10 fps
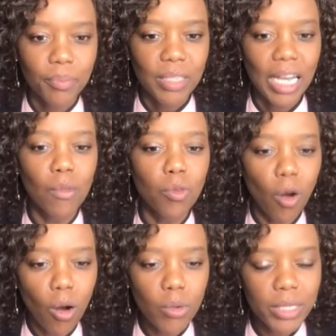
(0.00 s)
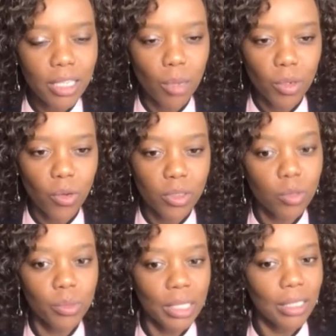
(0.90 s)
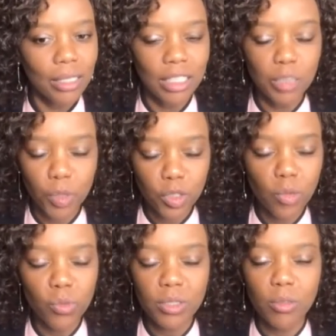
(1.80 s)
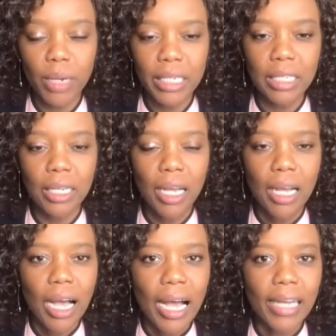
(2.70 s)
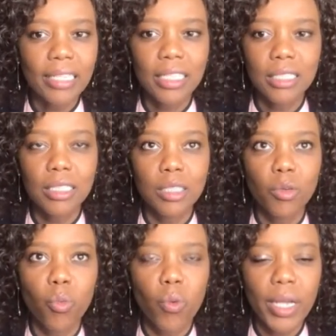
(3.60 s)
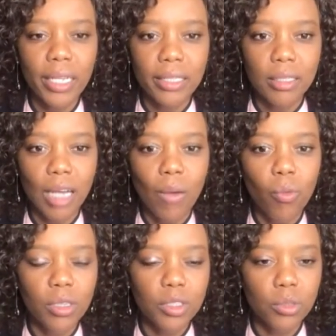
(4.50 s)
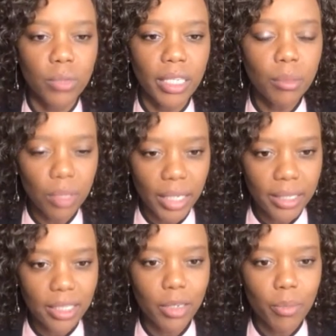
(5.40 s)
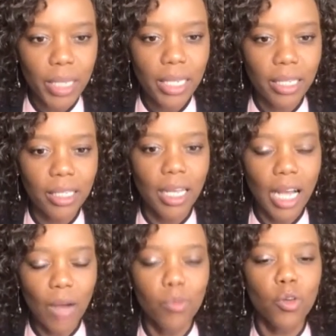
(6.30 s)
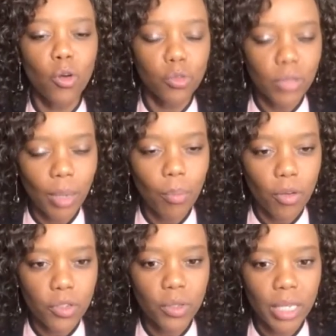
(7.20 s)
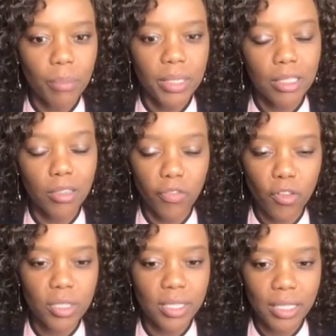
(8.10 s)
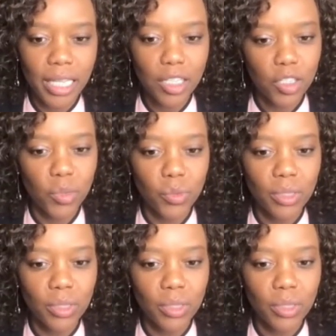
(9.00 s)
I will always come across them, especially when somebody acted in a way that I want to emulate in a meeting. I will go to that person and basically first say thank you,